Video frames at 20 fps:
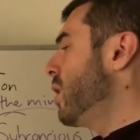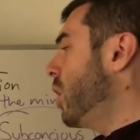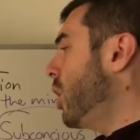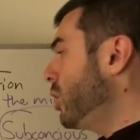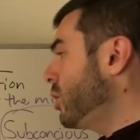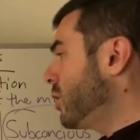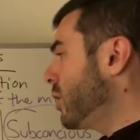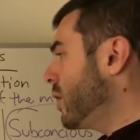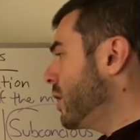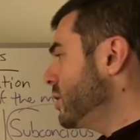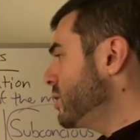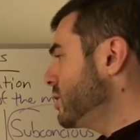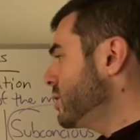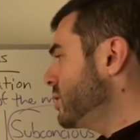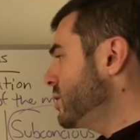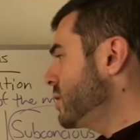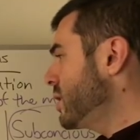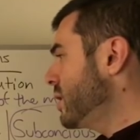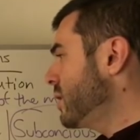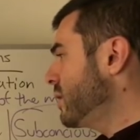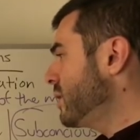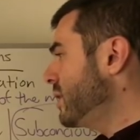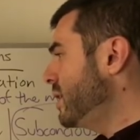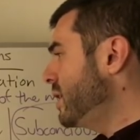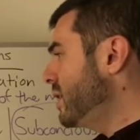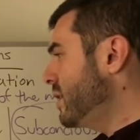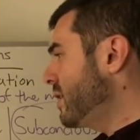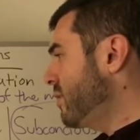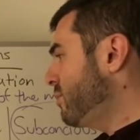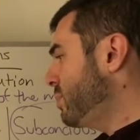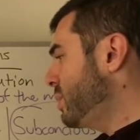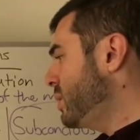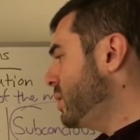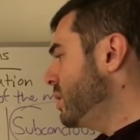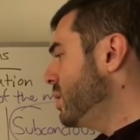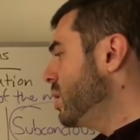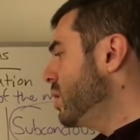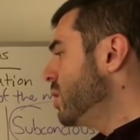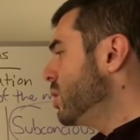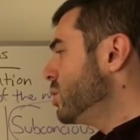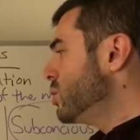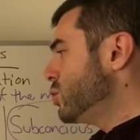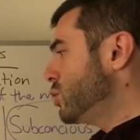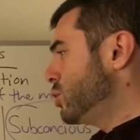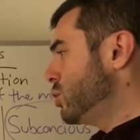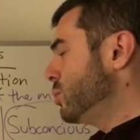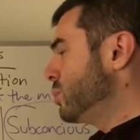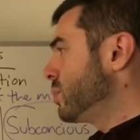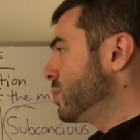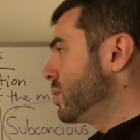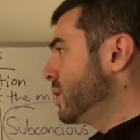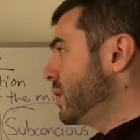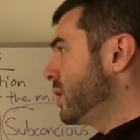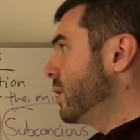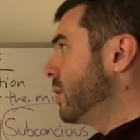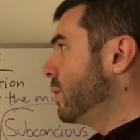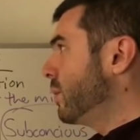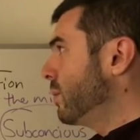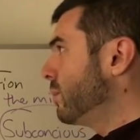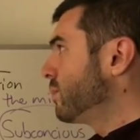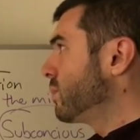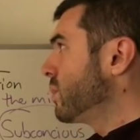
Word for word: unconscious, and their ENFP superego.